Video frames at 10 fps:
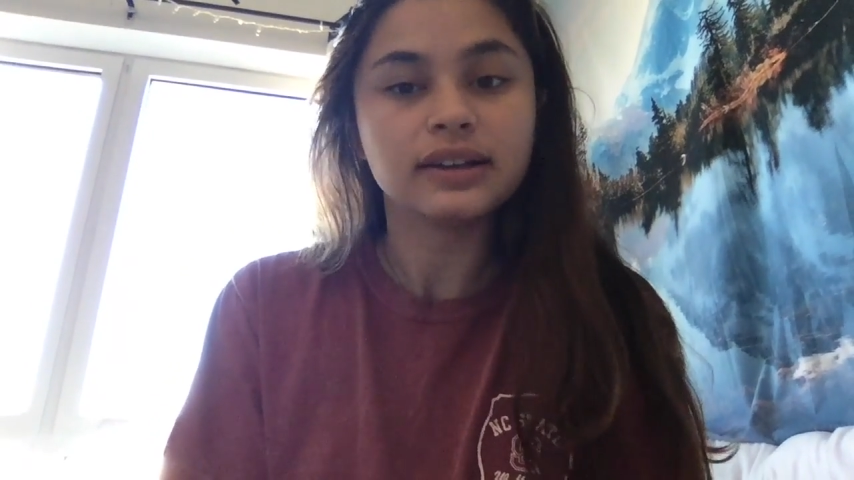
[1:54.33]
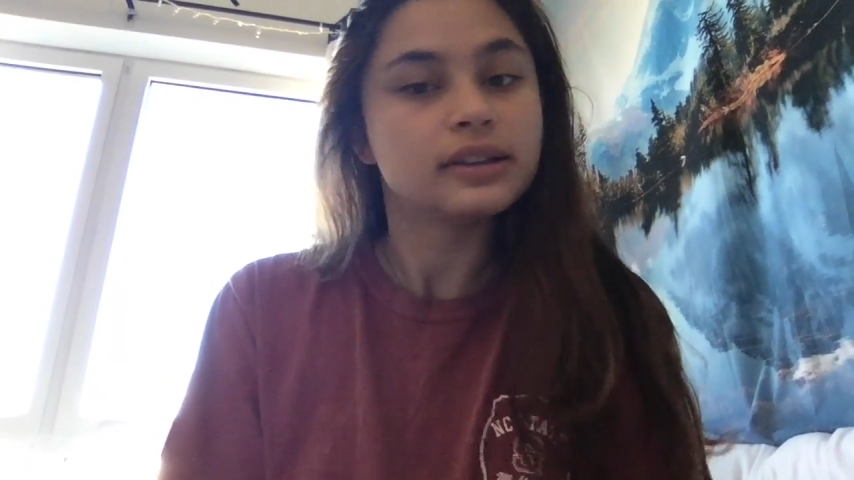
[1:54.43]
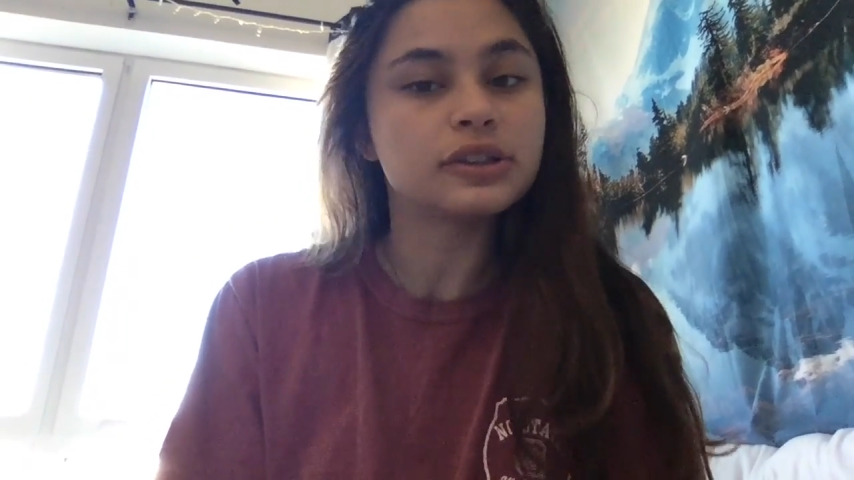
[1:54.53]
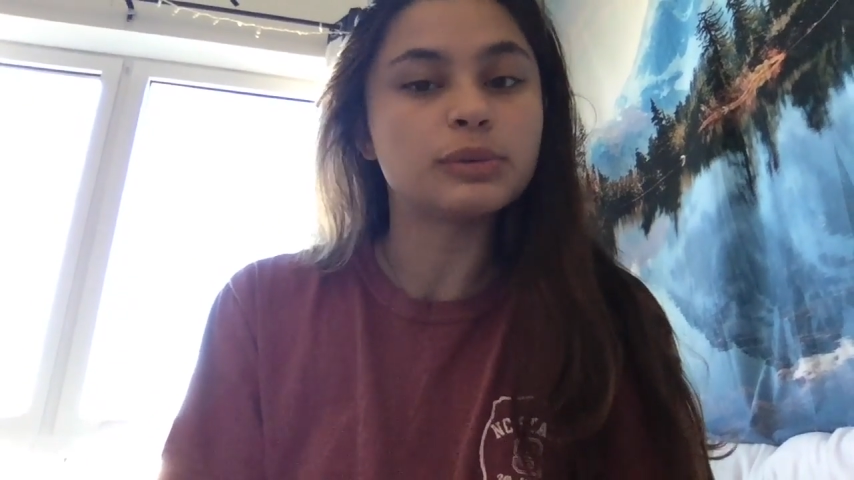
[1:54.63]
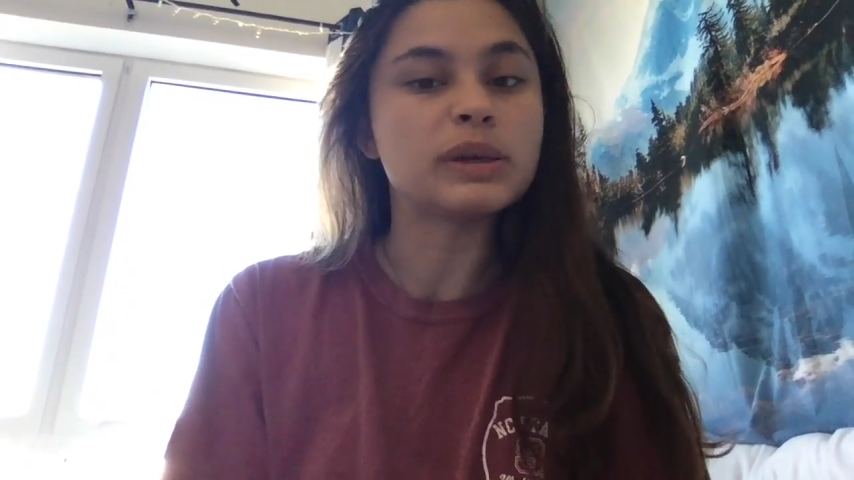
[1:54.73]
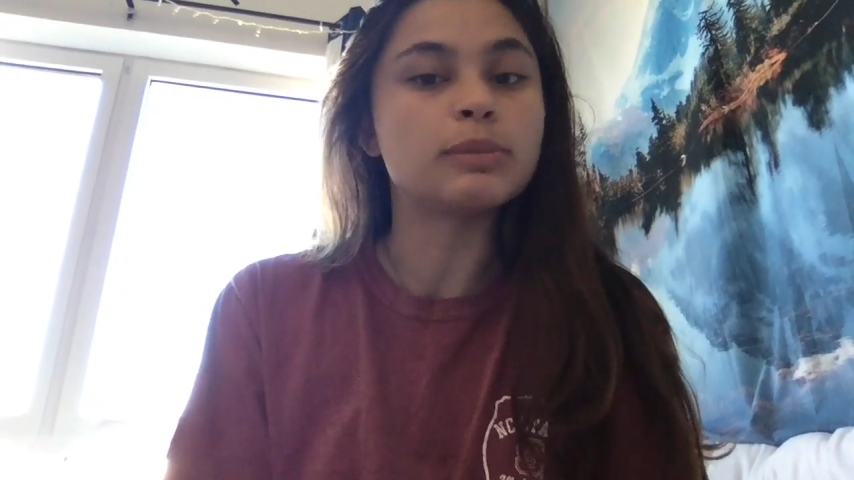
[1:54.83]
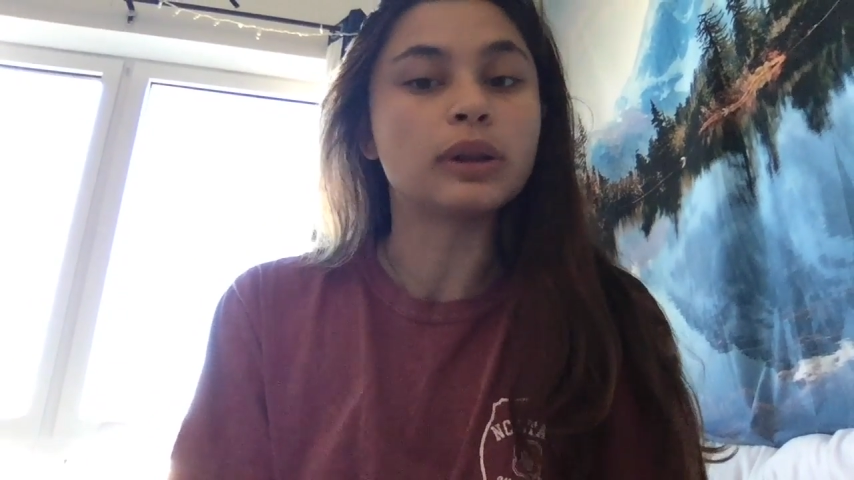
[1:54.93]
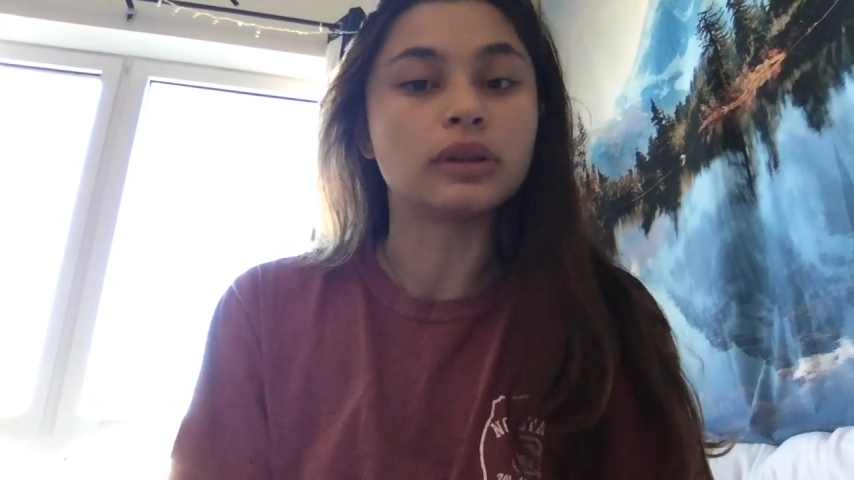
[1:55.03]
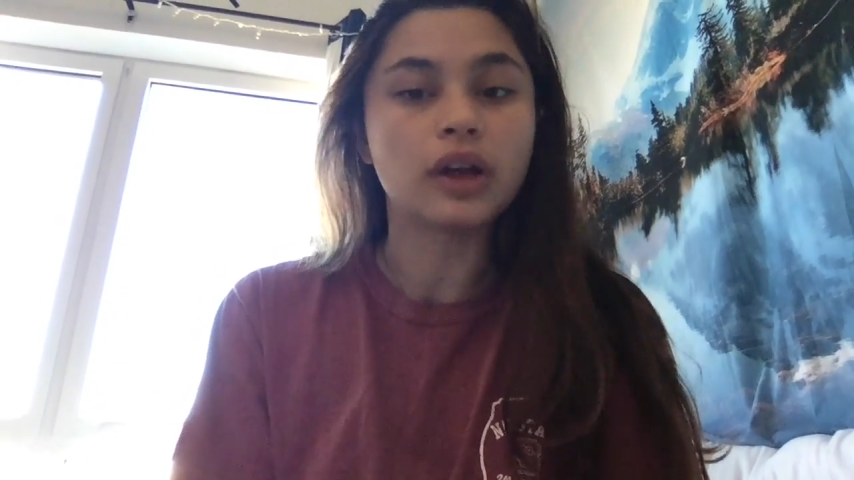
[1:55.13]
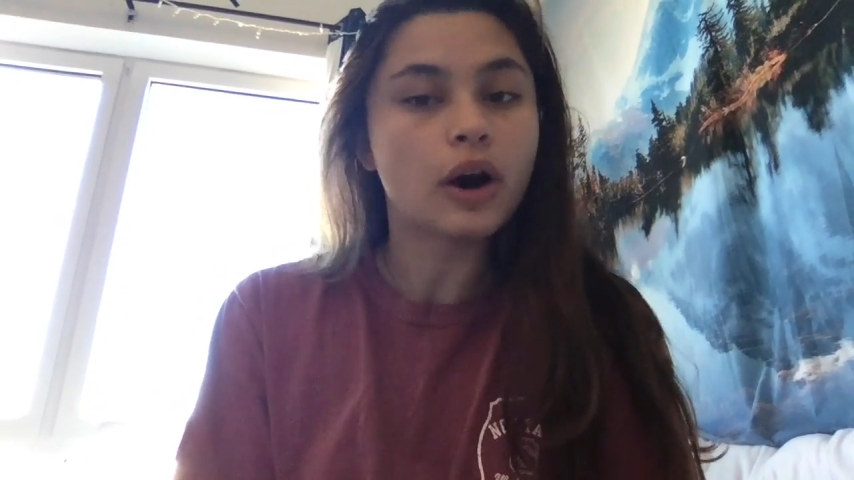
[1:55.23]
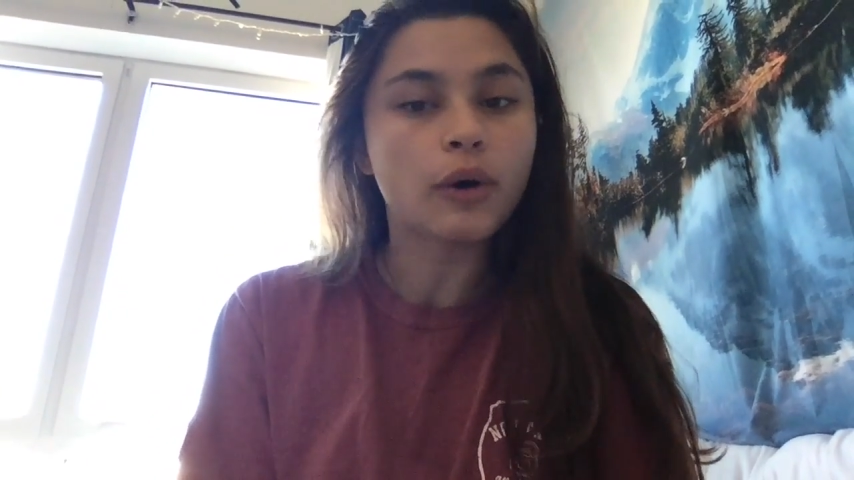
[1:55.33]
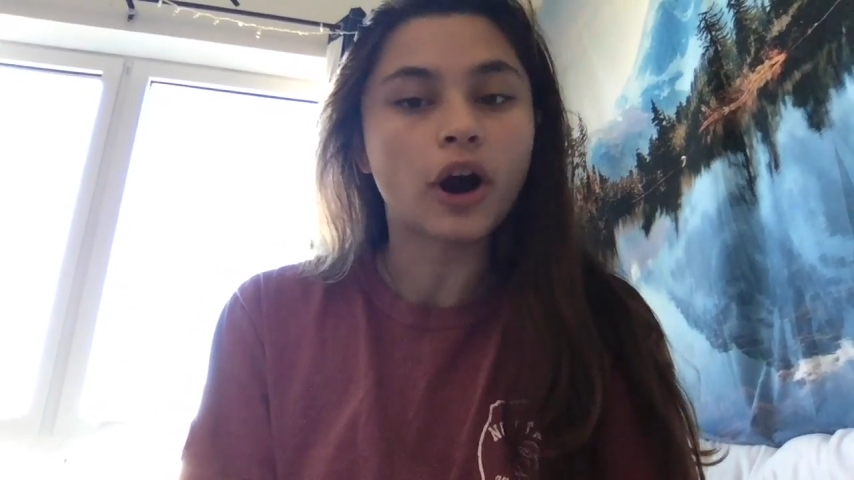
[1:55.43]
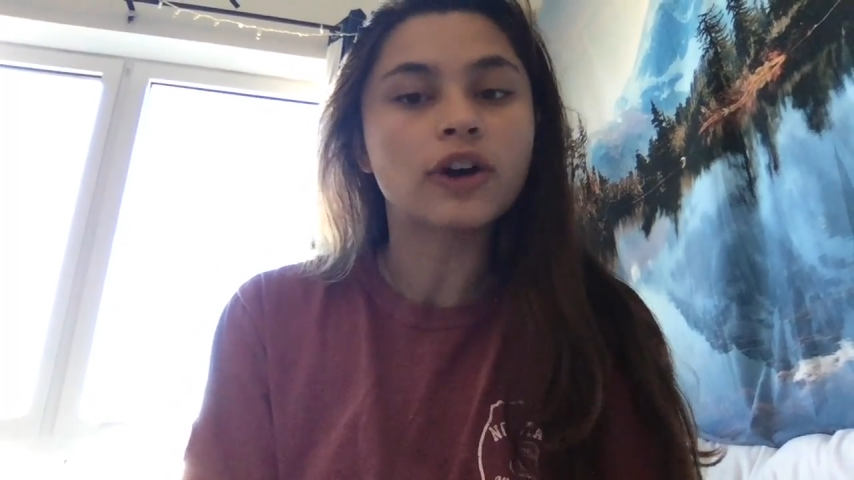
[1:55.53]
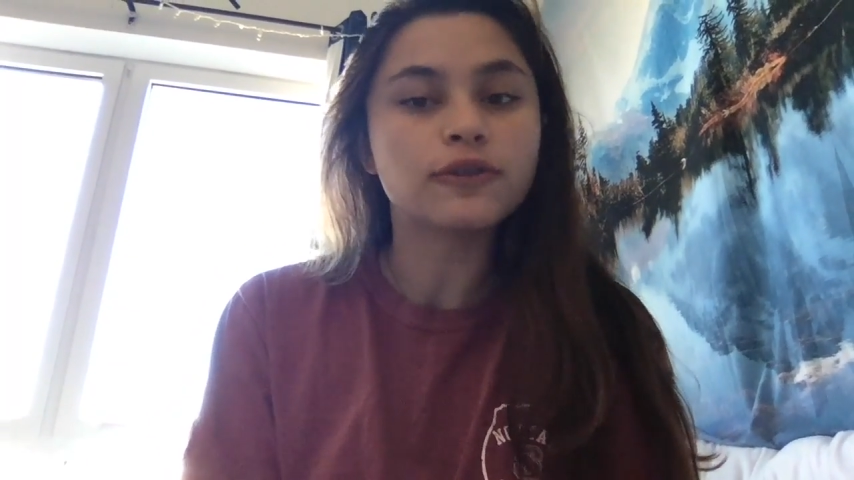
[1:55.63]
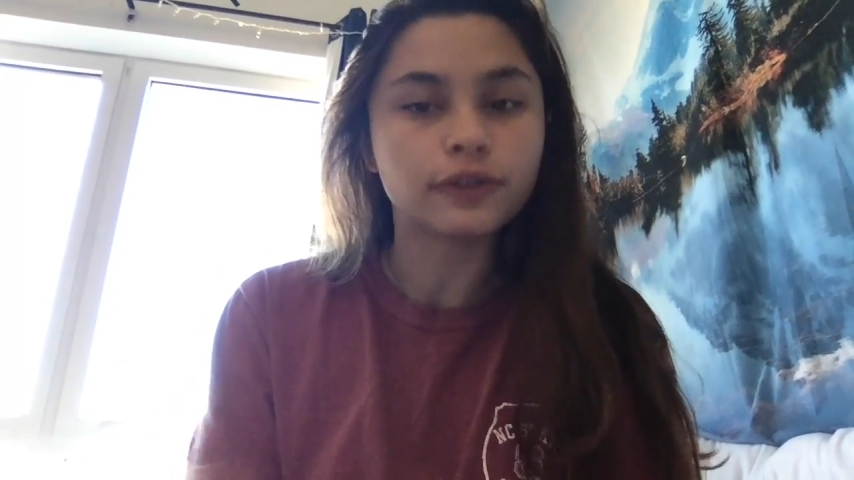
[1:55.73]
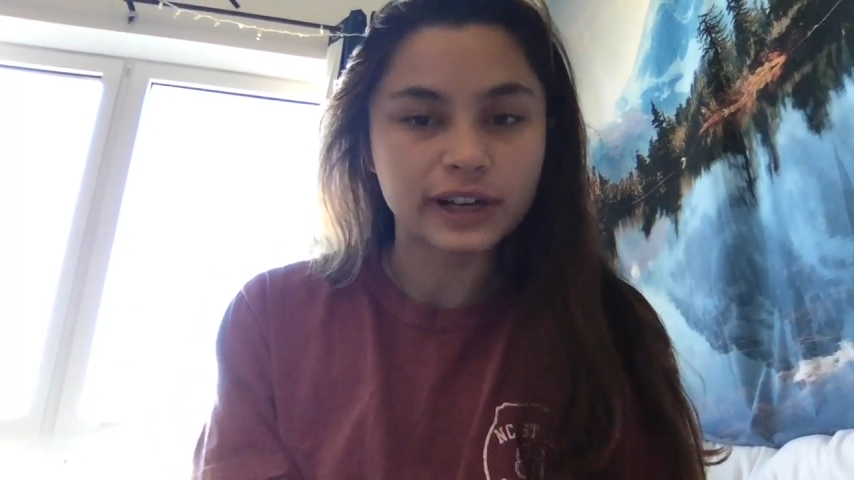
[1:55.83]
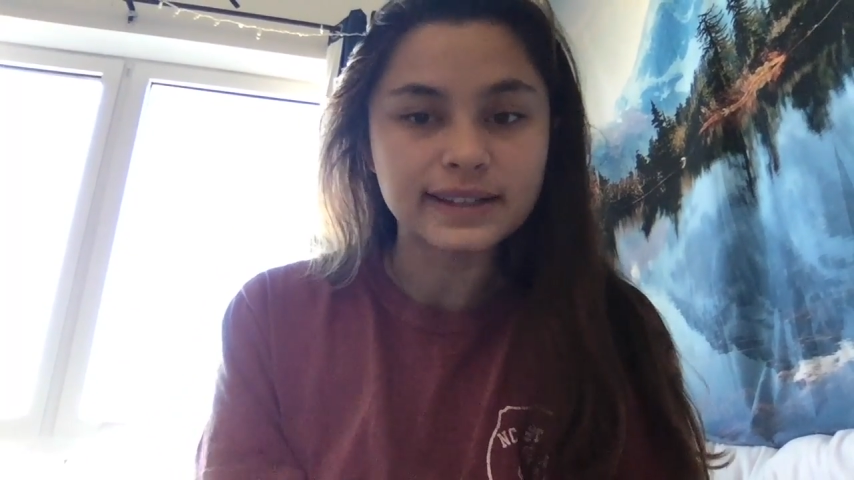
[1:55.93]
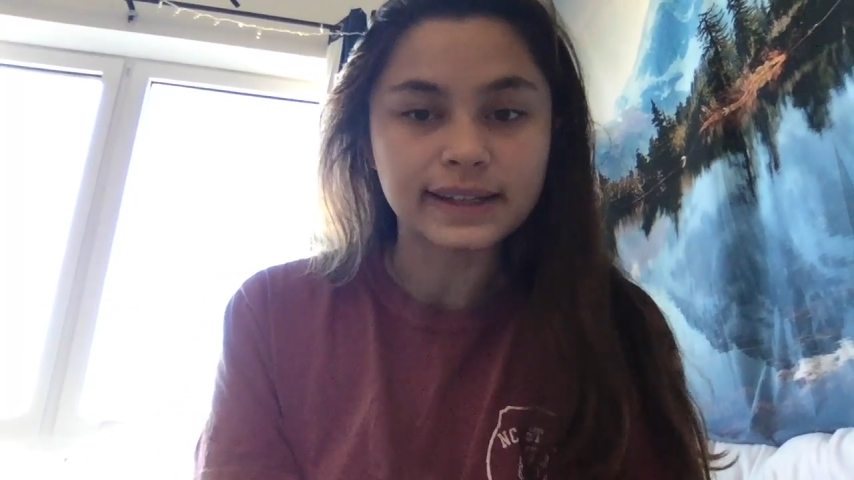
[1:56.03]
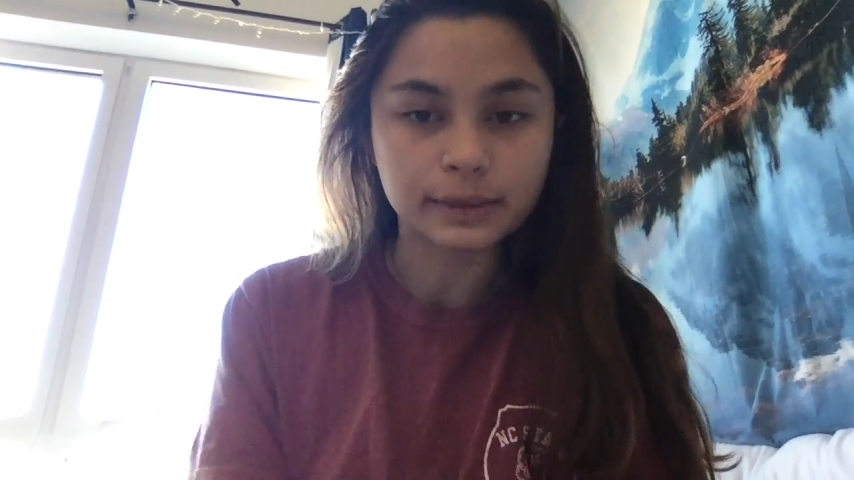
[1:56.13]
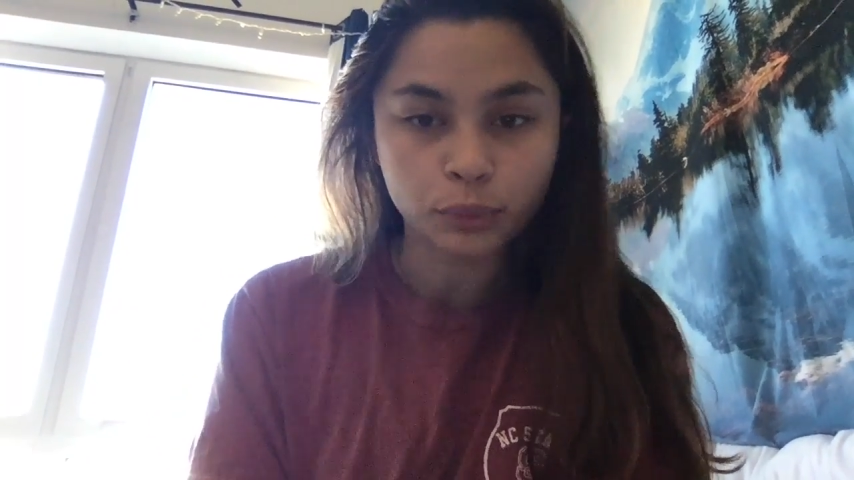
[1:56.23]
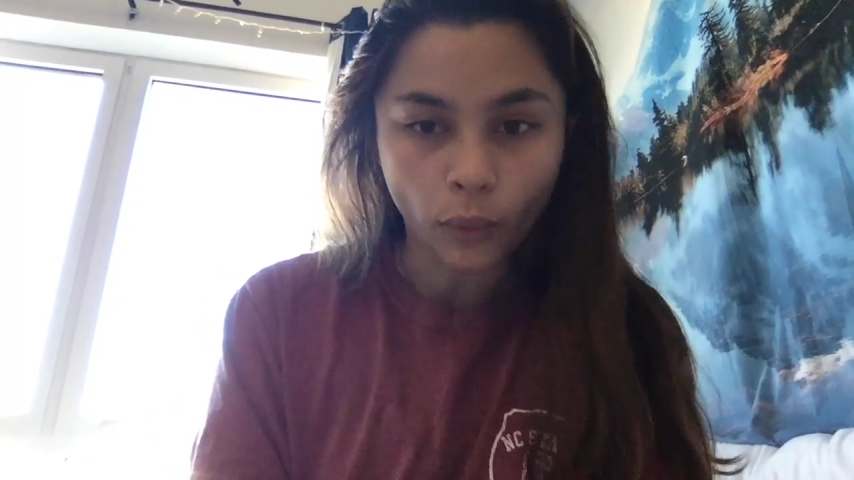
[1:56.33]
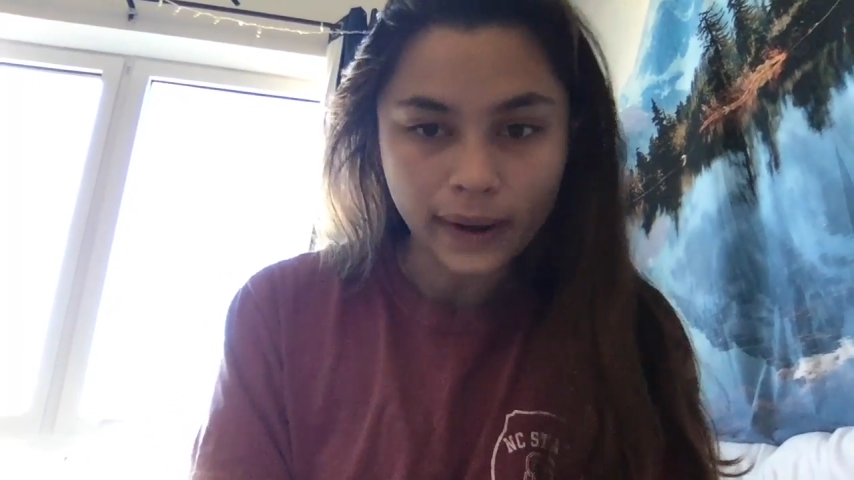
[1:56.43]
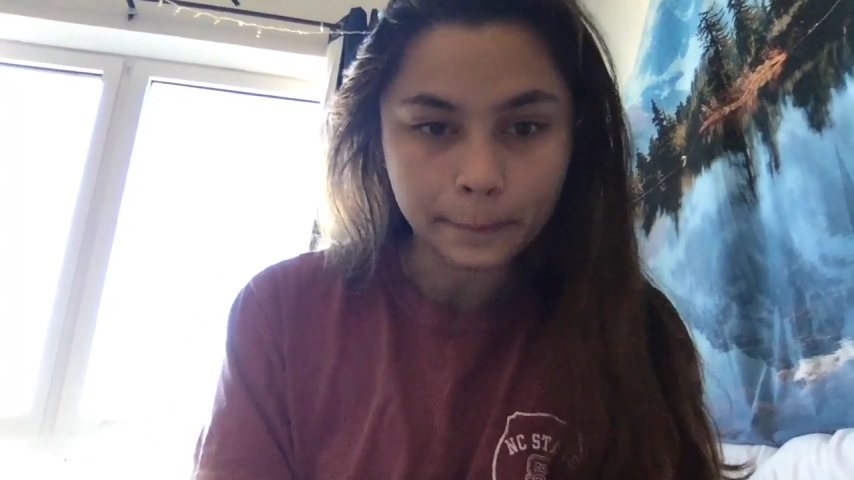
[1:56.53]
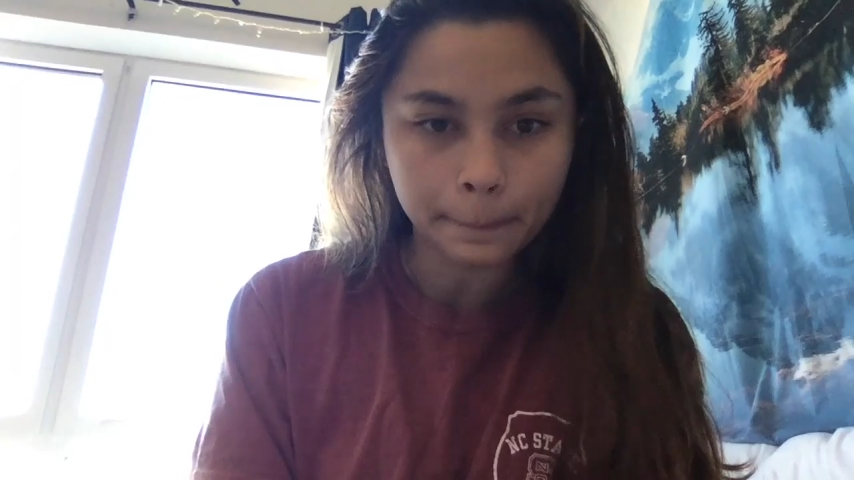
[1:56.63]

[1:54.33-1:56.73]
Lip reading: to be below our freezing point.